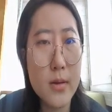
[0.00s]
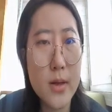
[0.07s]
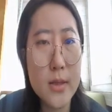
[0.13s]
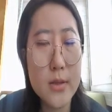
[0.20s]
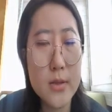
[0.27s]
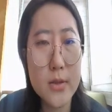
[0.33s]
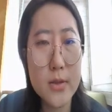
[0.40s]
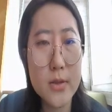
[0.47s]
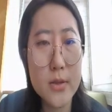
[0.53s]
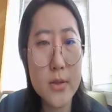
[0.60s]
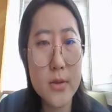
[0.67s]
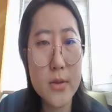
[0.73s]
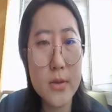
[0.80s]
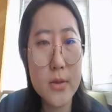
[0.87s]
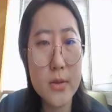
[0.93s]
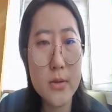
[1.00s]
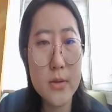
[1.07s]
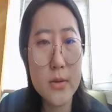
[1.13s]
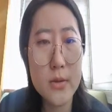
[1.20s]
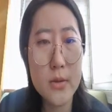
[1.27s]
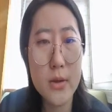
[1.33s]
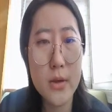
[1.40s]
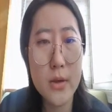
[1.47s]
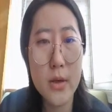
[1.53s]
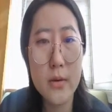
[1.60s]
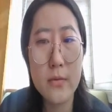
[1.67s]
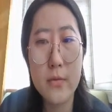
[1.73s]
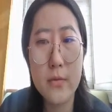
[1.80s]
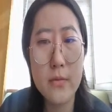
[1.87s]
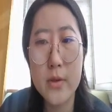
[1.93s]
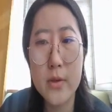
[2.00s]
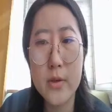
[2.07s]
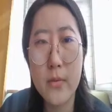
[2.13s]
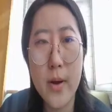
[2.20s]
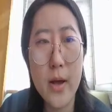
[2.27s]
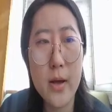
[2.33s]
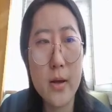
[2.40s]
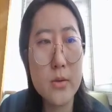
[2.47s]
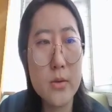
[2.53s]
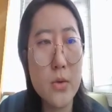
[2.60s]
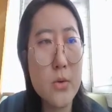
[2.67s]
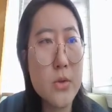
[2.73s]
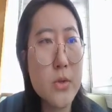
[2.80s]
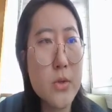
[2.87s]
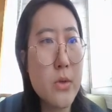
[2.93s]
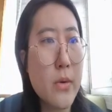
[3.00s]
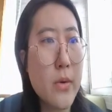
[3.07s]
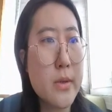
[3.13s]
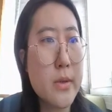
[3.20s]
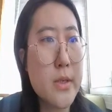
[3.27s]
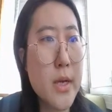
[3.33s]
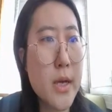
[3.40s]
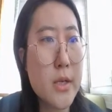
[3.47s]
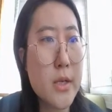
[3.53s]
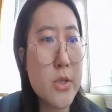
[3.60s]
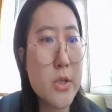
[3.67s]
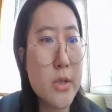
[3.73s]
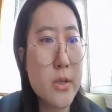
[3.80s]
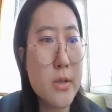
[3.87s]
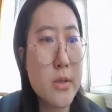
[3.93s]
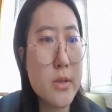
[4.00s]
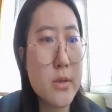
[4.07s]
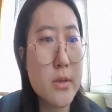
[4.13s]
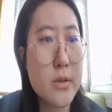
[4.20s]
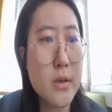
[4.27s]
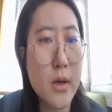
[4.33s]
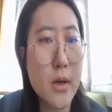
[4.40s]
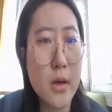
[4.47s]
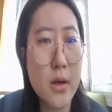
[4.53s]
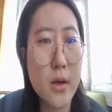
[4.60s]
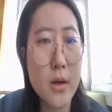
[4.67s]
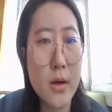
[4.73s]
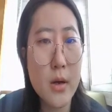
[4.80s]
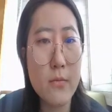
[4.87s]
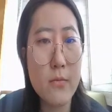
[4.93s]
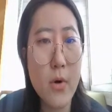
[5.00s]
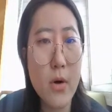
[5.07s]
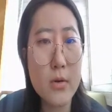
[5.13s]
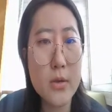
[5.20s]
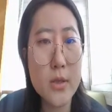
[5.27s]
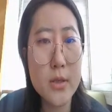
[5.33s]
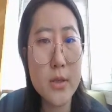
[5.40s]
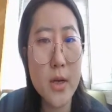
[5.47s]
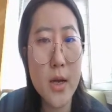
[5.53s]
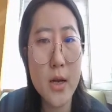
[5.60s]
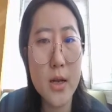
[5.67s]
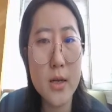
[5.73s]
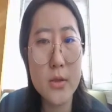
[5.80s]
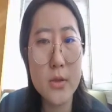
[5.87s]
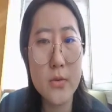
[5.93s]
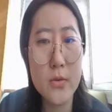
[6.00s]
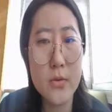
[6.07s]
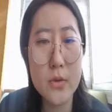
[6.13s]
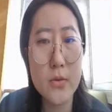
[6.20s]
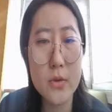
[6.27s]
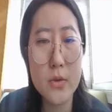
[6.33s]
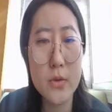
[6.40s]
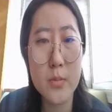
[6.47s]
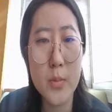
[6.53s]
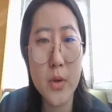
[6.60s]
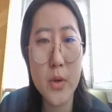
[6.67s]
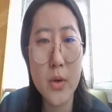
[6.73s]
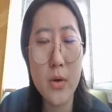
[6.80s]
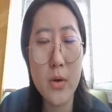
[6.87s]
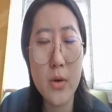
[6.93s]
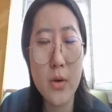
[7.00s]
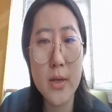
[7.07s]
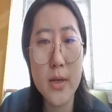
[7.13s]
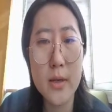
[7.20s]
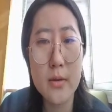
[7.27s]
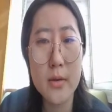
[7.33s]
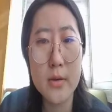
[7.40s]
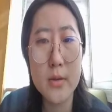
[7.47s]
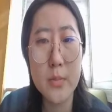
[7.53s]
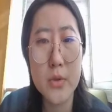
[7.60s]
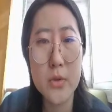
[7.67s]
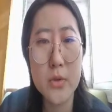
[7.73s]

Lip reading: Let's give this ground also attach it a bright color to this ground, but unlink these